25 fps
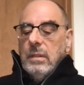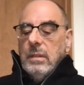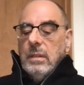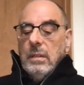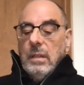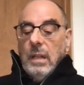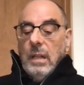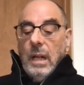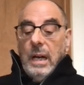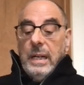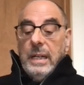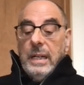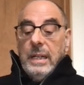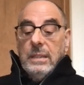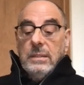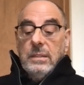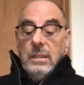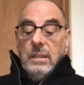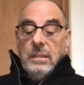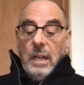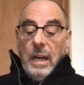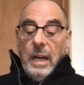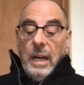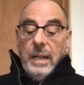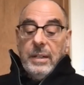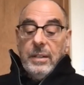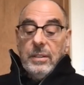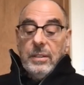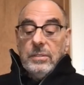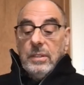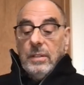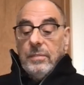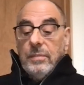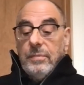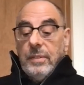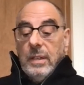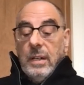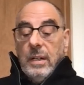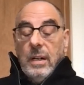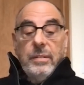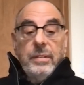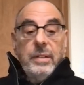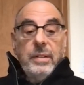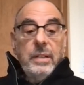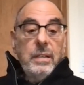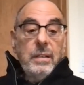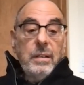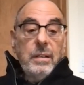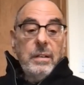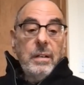Lions and tigers, if they are
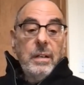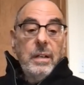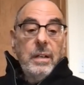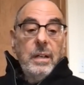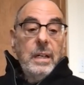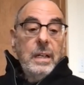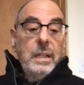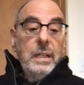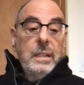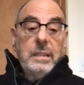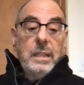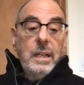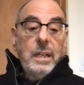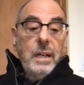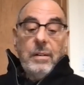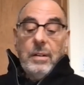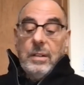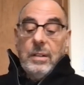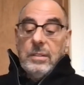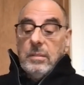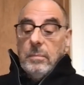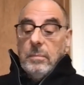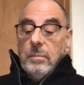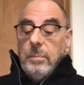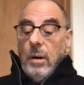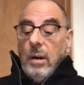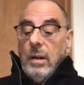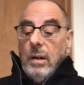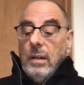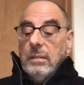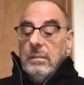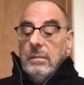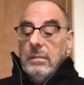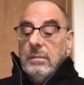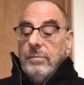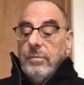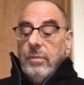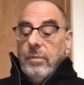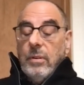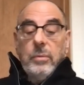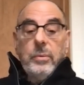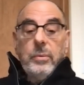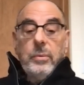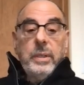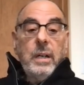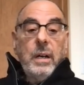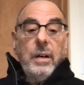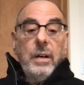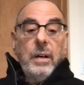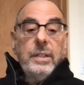near, tear us apart, for
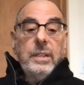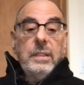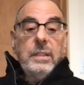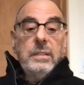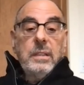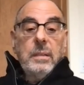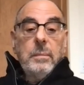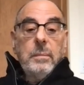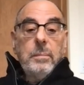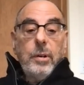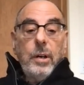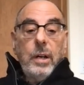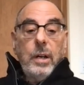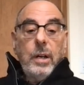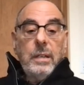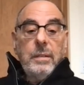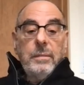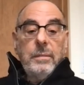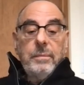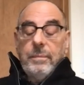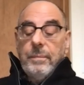we are easy prey.